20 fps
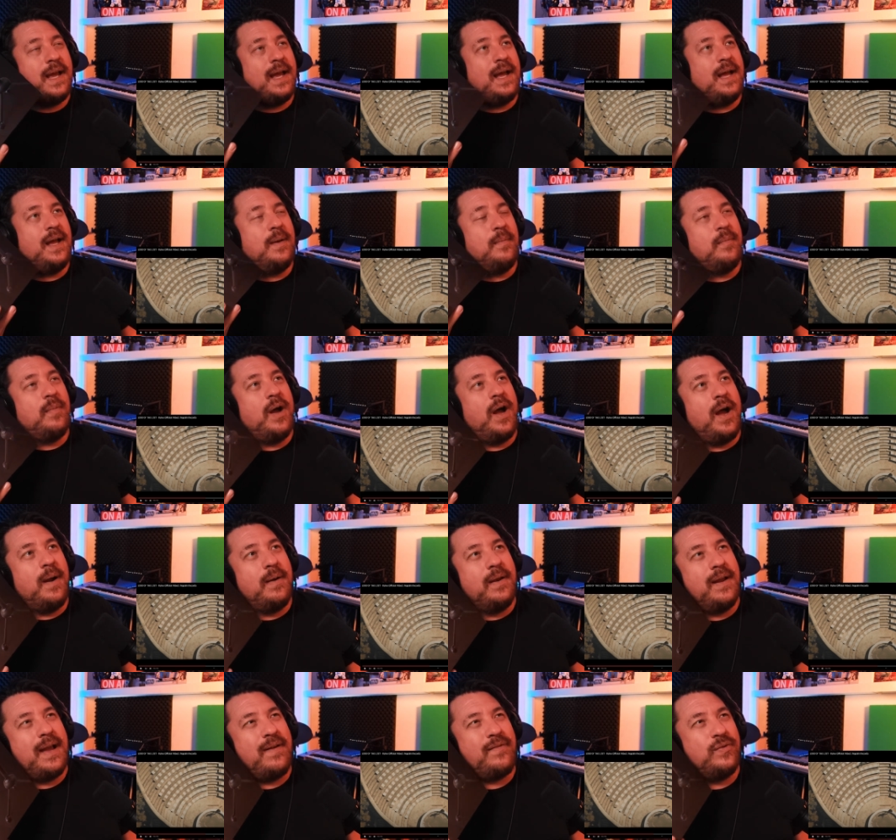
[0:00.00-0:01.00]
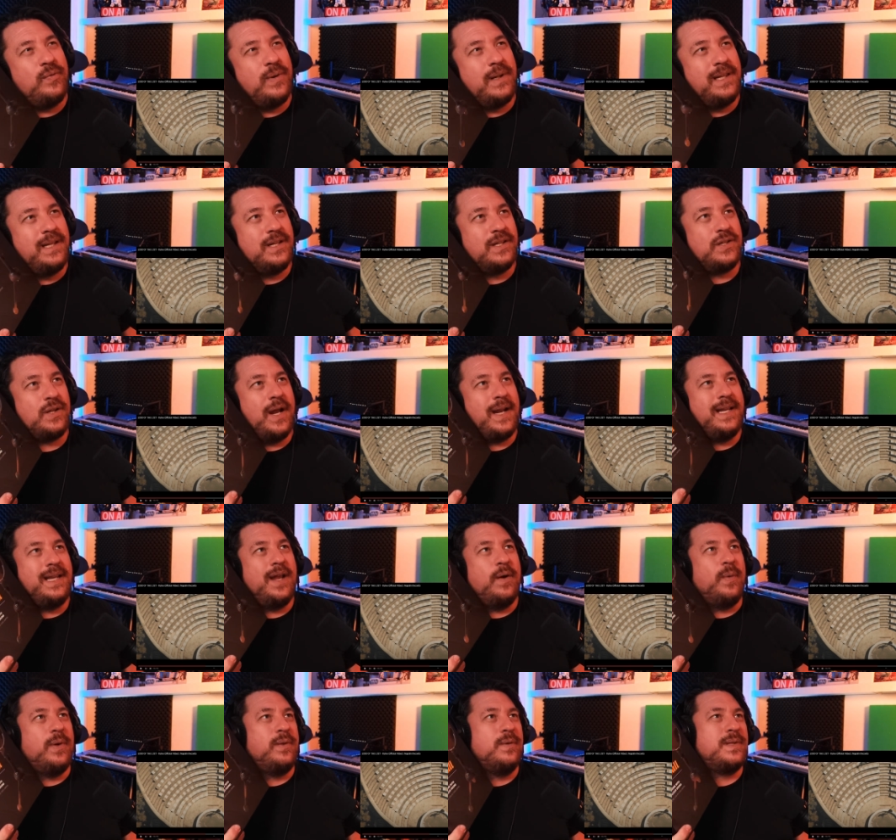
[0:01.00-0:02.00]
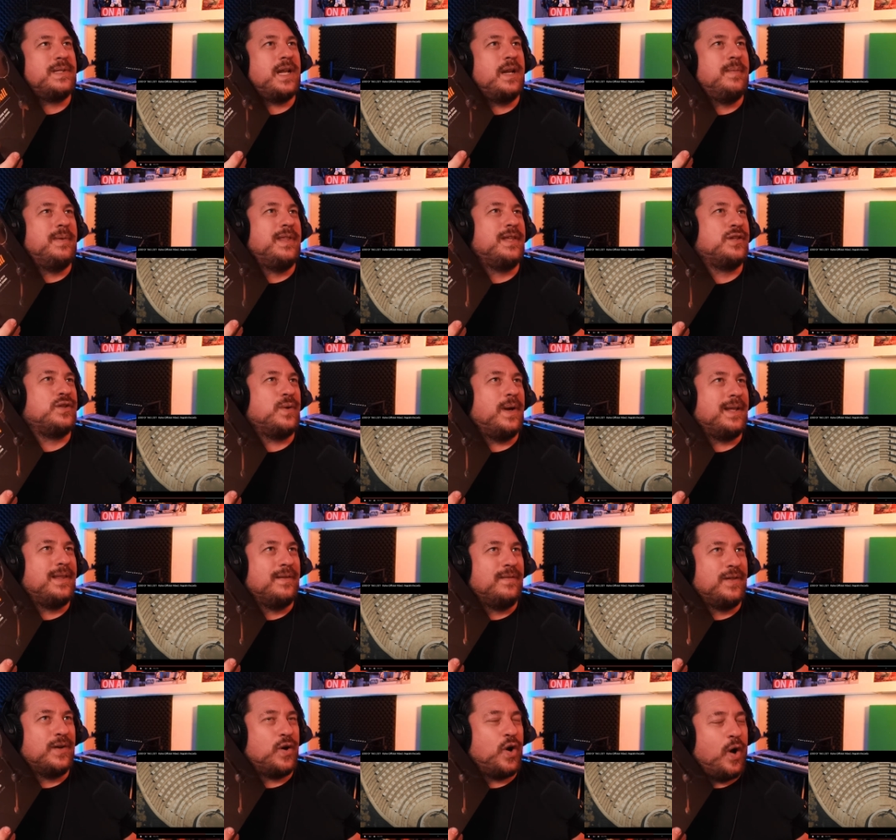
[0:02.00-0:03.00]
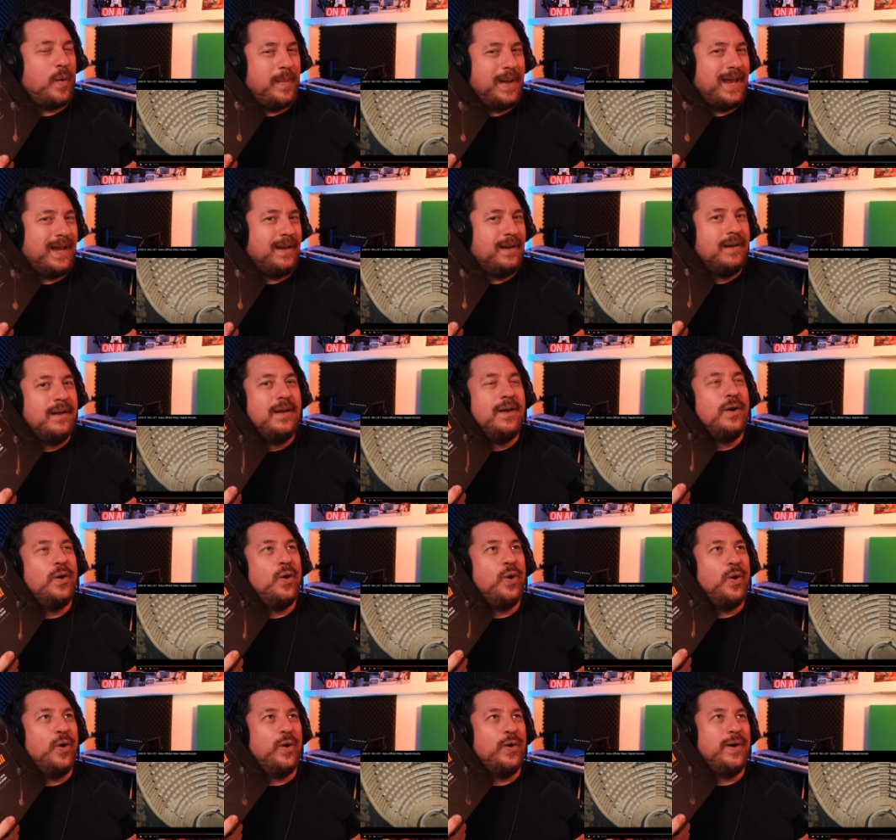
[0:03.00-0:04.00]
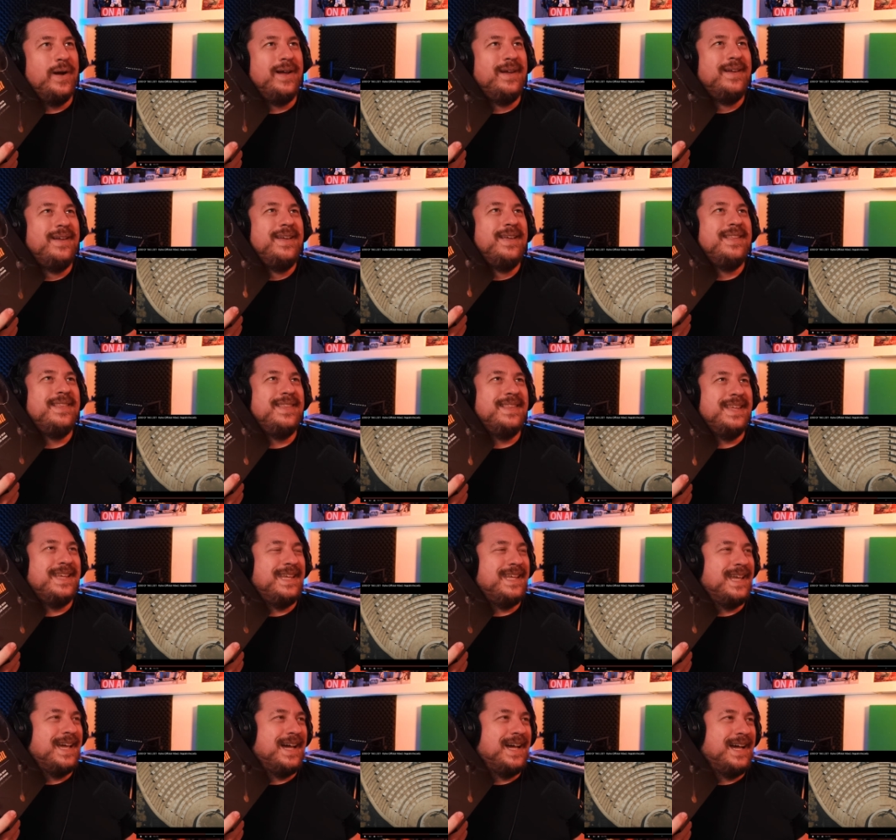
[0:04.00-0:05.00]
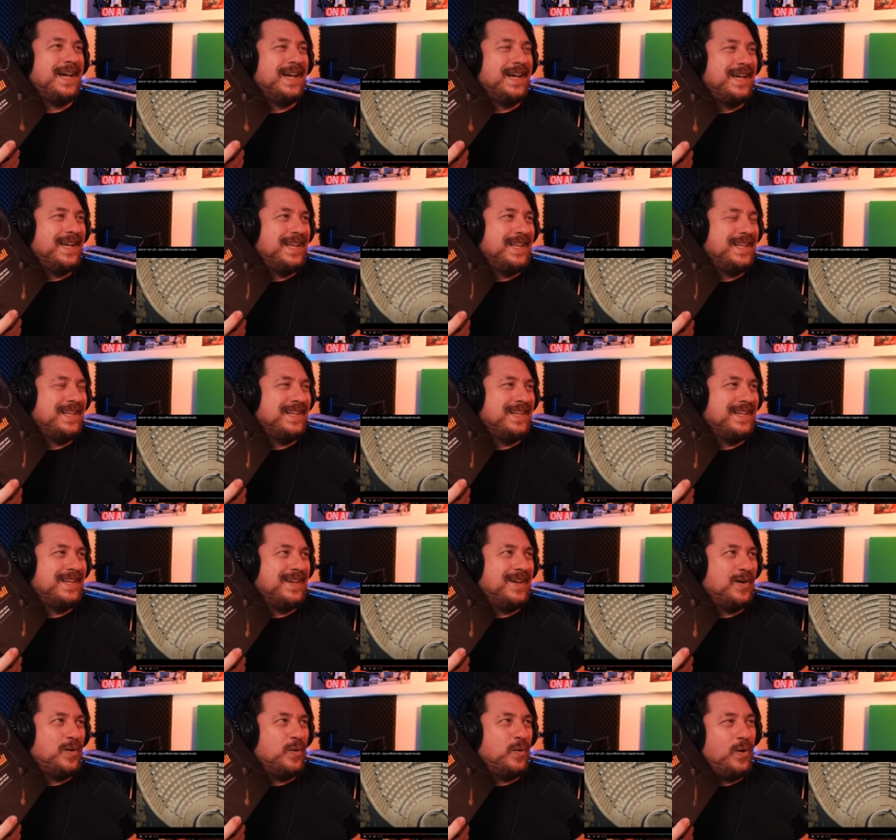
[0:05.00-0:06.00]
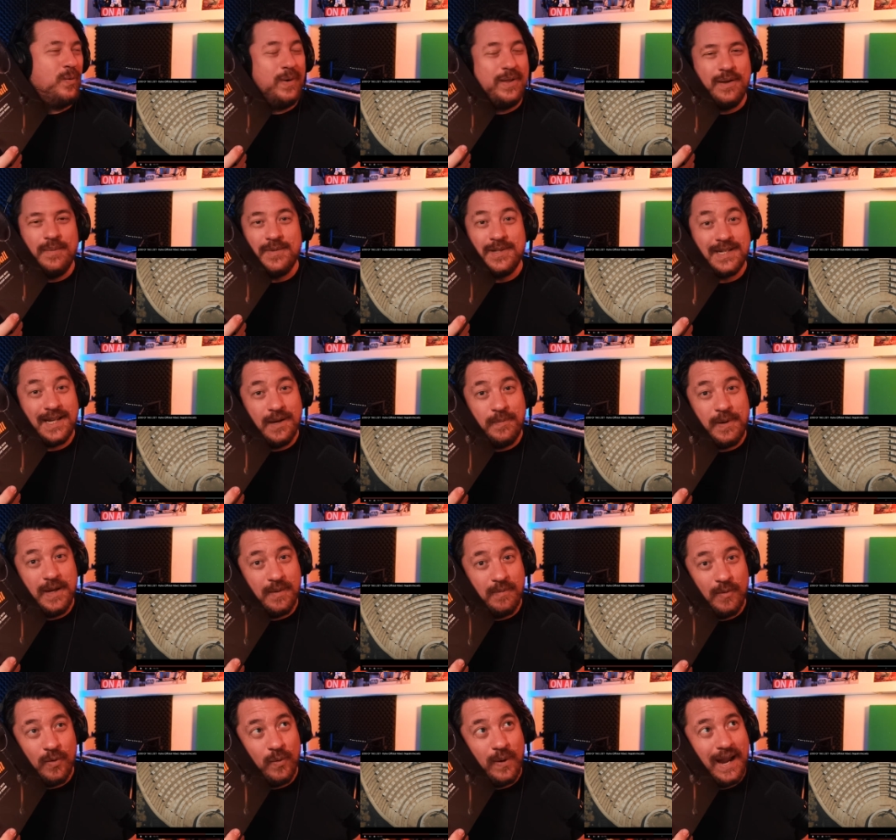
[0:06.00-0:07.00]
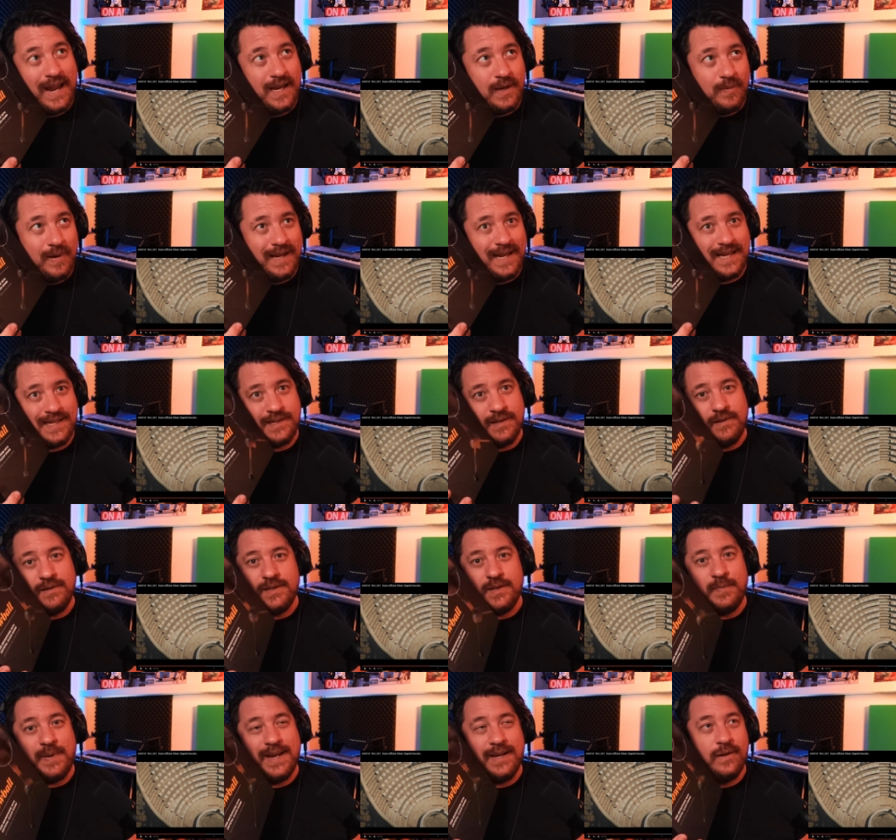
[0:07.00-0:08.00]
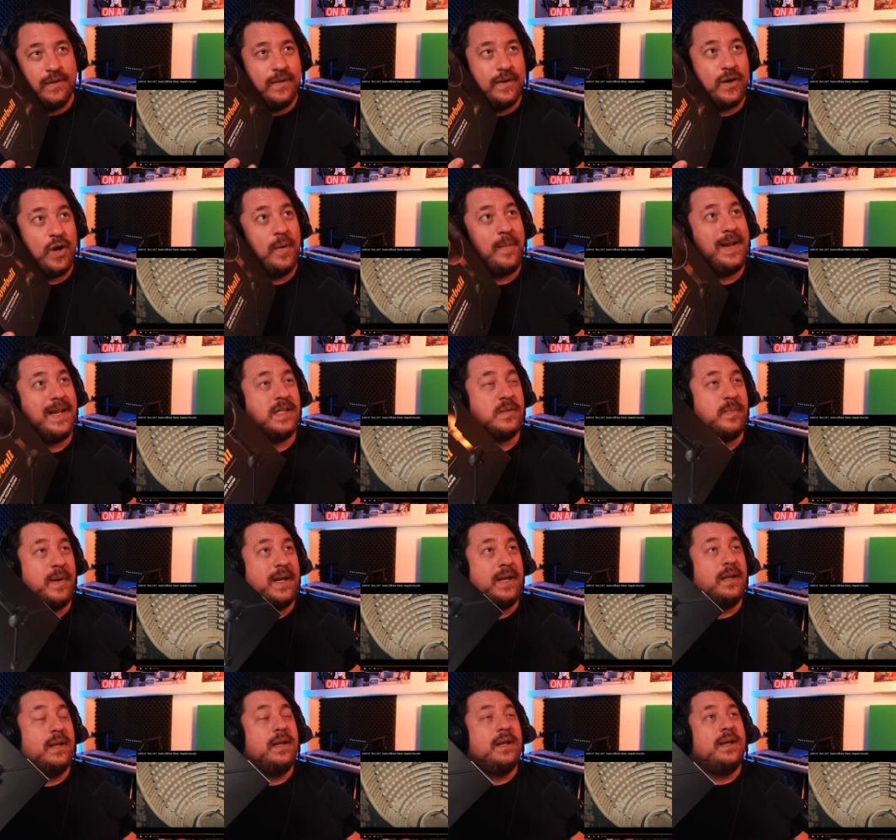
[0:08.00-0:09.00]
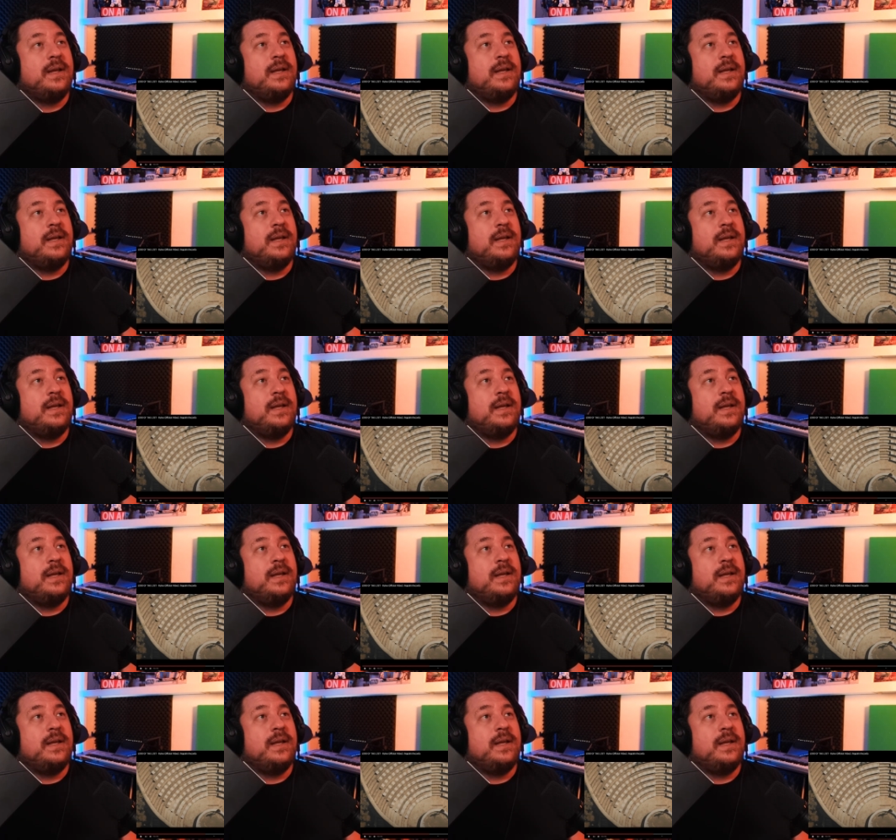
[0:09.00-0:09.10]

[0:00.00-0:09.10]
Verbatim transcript: Um, I haven't really decided yet whether it's going to be the strength of the comment or the uh, or whether I'm just going to pick them at random. I guess it'll depend on the comments, but.